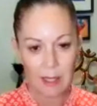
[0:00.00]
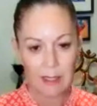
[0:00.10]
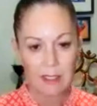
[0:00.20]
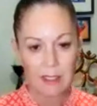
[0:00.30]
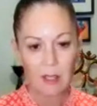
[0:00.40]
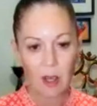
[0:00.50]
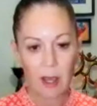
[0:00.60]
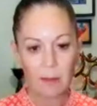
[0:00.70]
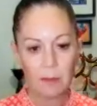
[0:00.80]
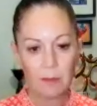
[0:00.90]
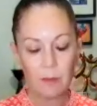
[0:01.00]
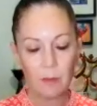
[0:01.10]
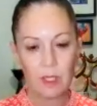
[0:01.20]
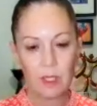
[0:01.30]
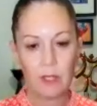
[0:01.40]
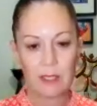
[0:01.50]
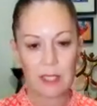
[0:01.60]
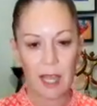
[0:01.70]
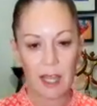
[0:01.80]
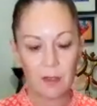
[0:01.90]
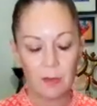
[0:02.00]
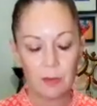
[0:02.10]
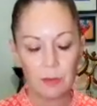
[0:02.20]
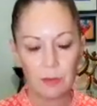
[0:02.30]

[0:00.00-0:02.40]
And this time, when you exhale,